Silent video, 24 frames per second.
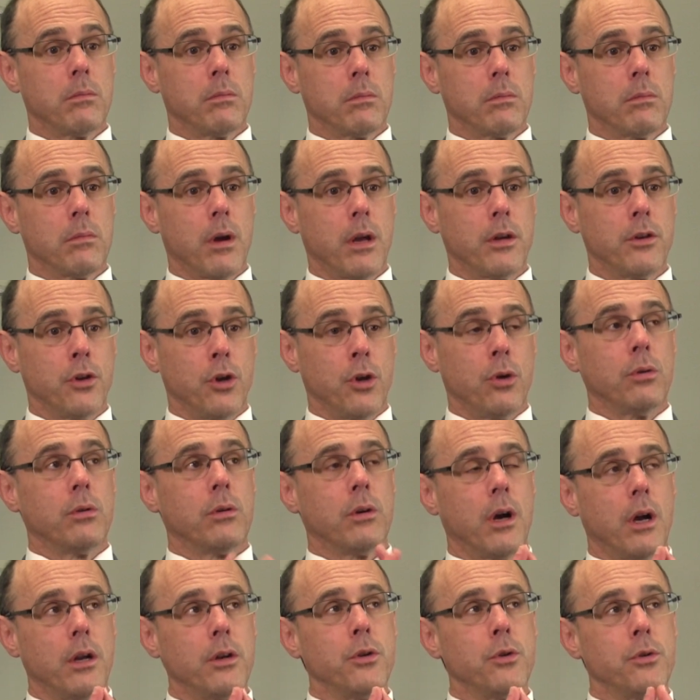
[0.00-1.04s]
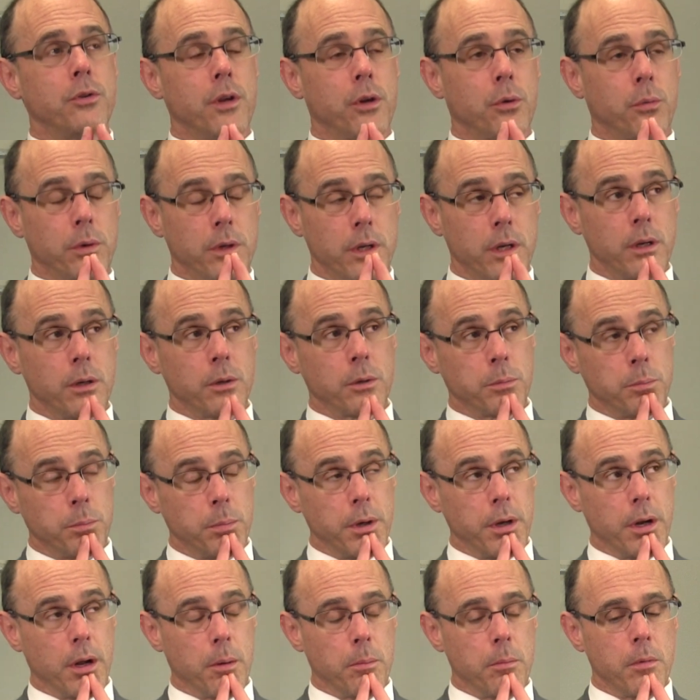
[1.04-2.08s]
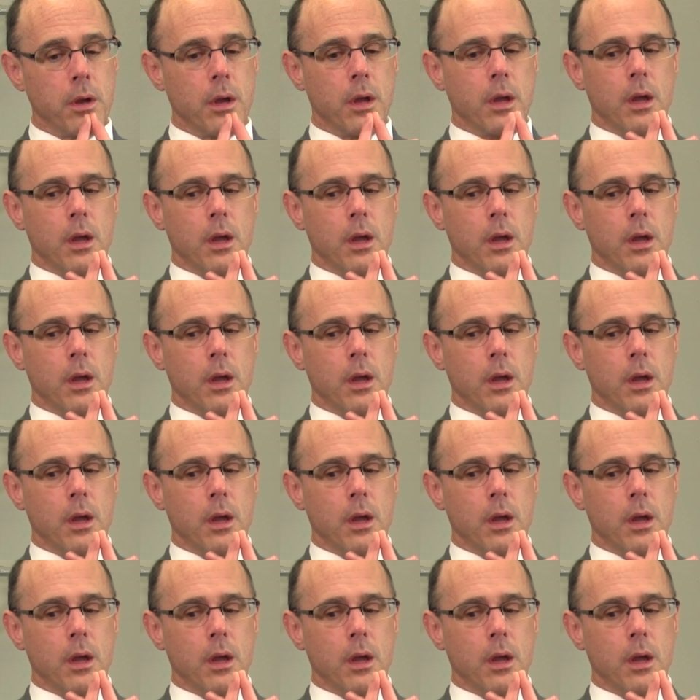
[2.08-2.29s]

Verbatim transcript: I good. do. I do think we need to speed up.